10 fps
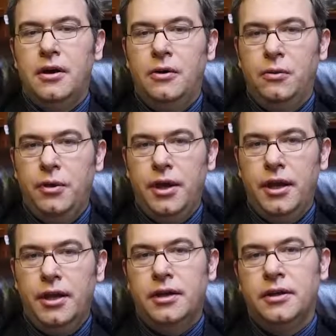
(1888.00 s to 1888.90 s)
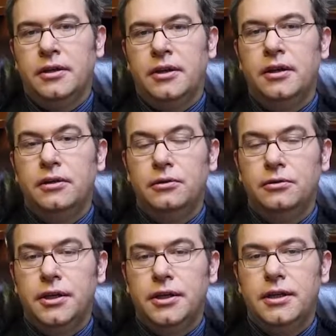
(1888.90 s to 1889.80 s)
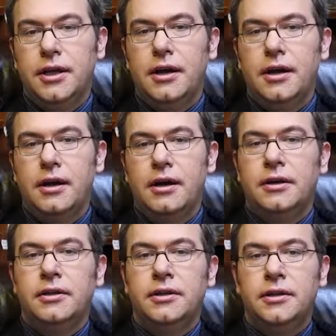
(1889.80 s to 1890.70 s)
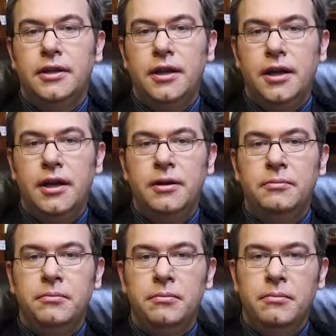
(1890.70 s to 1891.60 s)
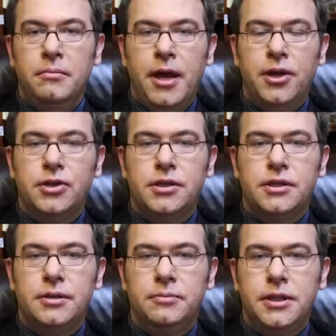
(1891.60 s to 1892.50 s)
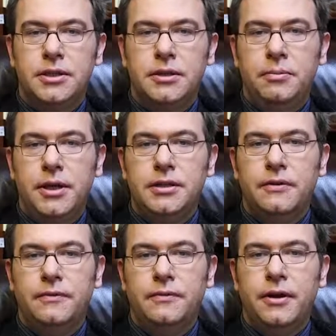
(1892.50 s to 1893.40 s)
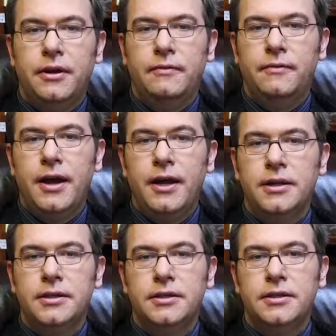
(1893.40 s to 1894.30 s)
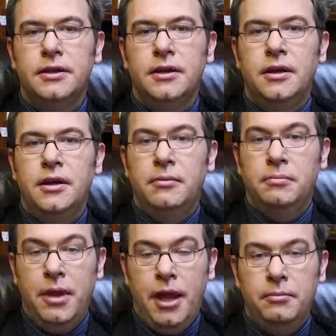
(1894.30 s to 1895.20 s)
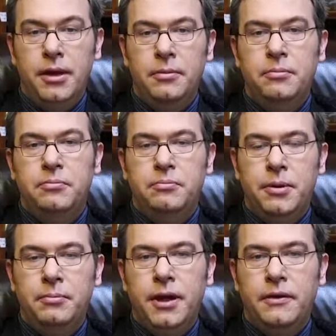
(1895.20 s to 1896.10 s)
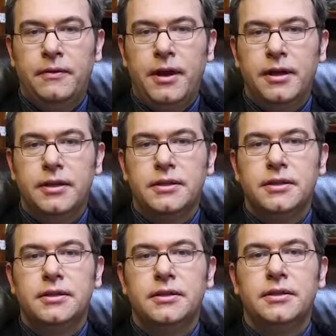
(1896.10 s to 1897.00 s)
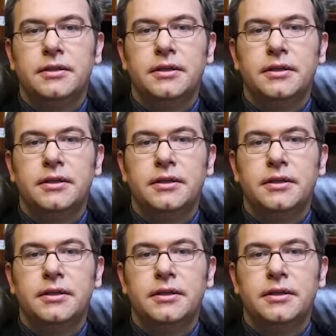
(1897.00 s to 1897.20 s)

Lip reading: We concluded that there are three major subdisciplines of finance, namely public finance,